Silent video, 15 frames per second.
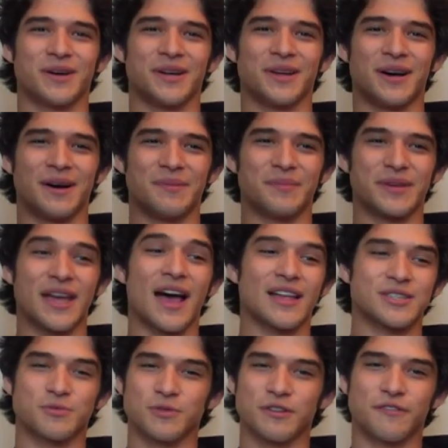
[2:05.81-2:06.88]
but yeah,
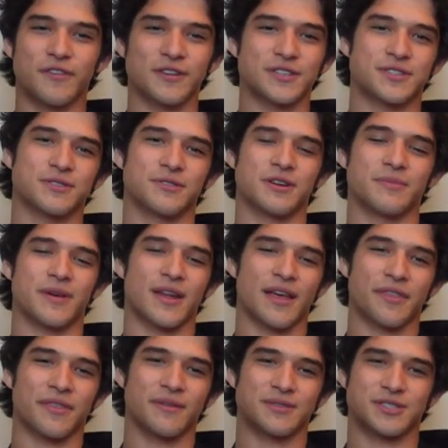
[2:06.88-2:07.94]
it's a really funny story, man.
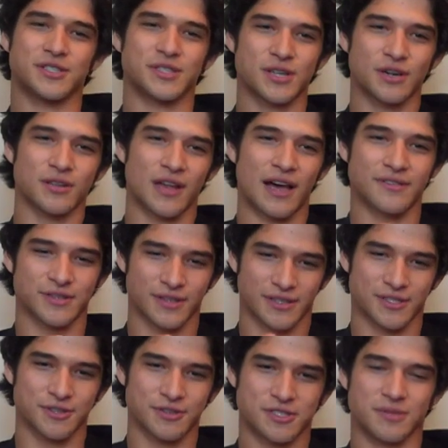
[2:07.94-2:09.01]
It was just our lives are
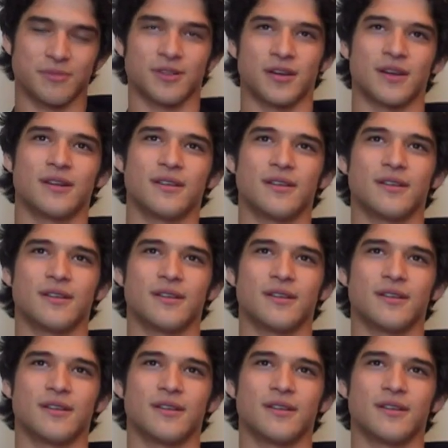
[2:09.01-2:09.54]
like so similar.